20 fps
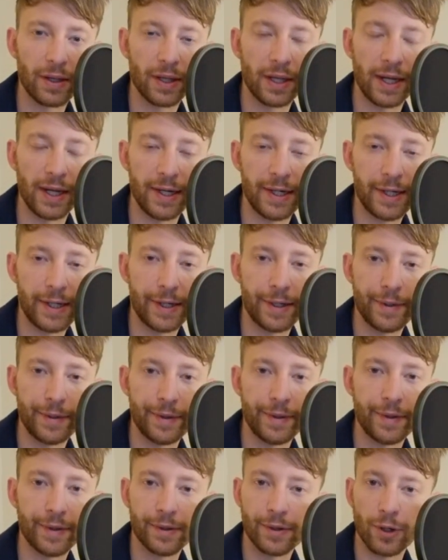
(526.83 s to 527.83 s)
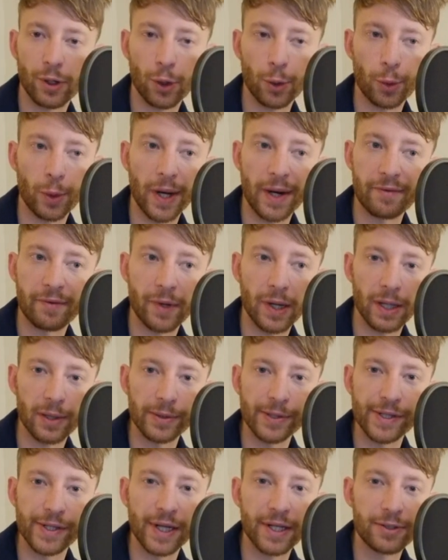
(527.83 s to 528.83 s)
here or wherever
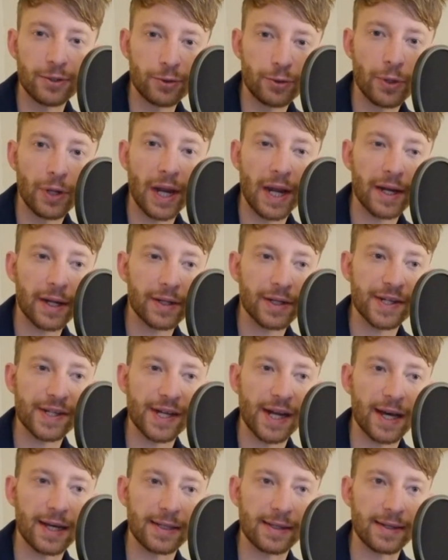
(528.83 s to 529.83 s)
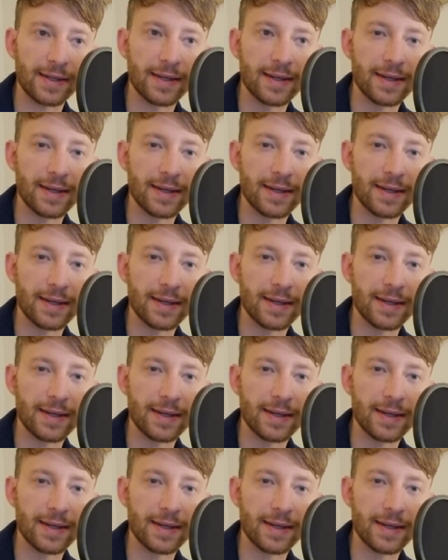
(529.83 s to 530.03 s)
else, and you do that on the side